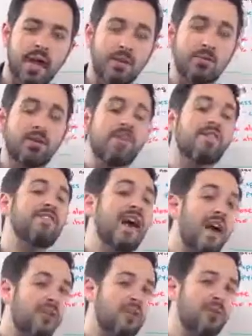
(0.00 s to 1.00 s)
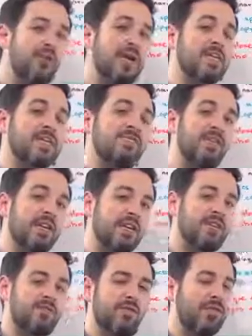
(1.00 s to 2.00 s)
And unique value is a very
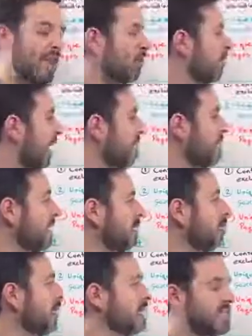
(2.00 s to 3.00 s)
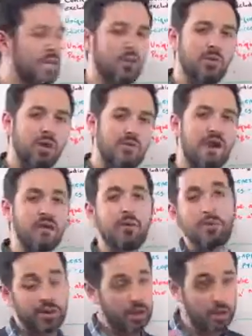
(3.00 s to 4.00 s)
different thing. What I mean when I say unique value,
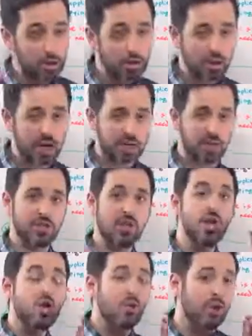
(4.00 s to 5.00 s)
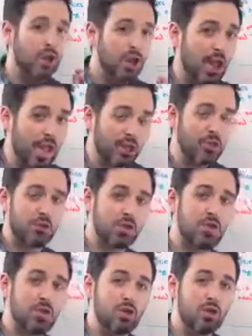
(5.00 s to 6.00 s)
and what the search engines would like you to
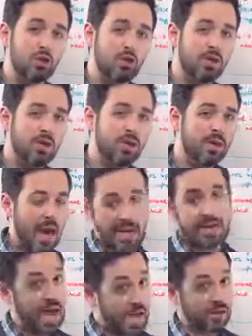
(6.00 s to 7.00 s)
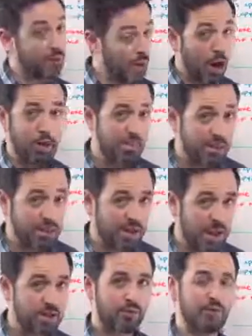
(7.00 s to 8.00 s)
do and are building
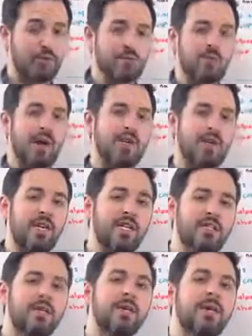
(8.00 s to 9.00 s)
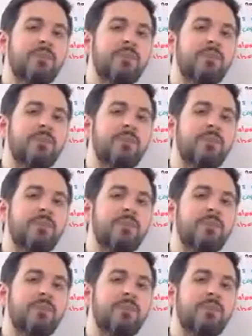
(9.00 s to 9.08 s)
algorithms around, is